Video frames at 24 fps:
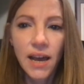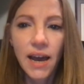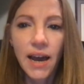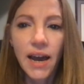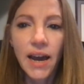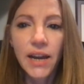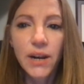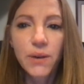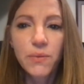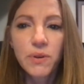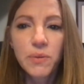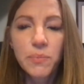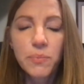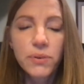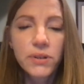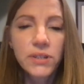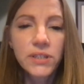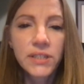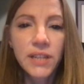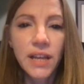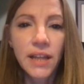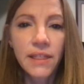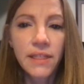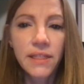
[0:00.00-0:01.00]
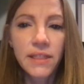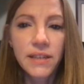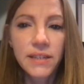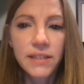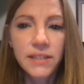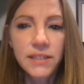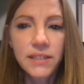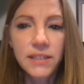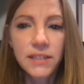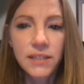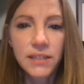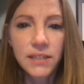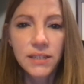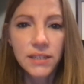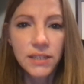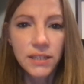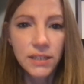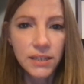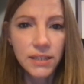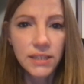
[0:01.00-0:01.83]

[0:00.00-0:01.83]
How do we present this to